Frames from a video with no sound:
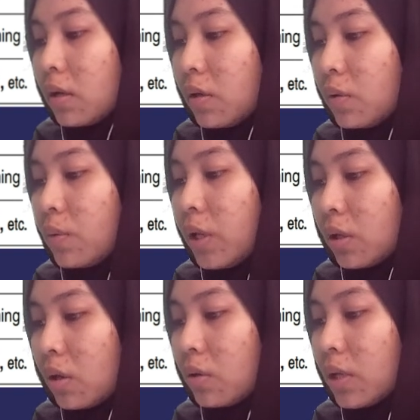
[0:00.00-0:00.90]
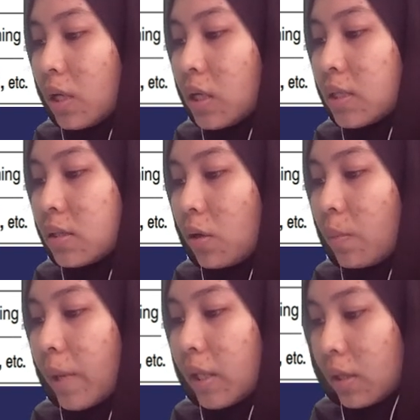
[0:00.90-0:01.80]
you will know that is
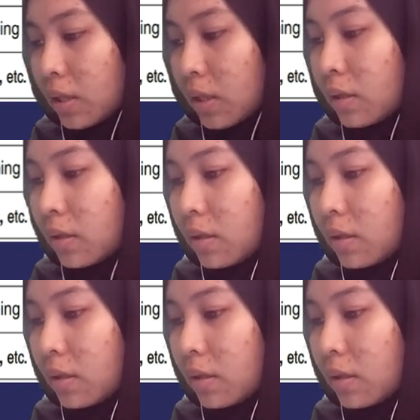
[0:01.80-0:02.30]
augmented.